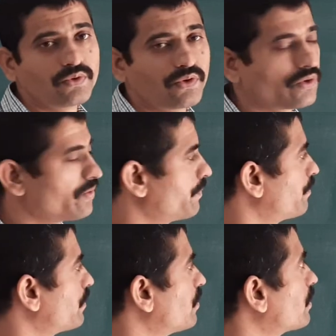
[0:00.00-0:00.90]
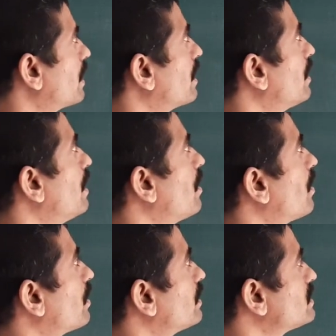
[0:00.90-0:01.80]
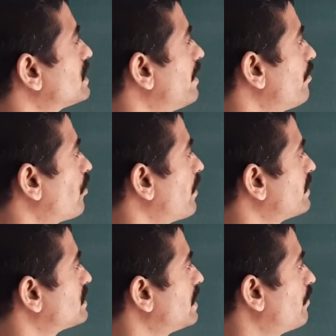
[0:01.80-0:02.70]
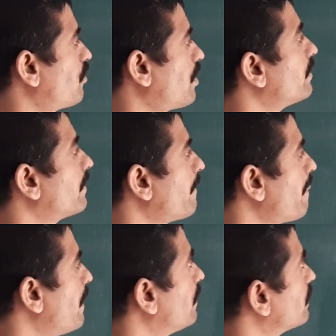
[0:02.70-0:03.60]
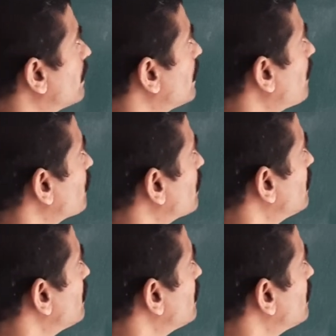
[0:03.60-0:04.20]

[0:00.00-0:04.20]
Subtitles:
load. Okay, on the same point, C point. Then after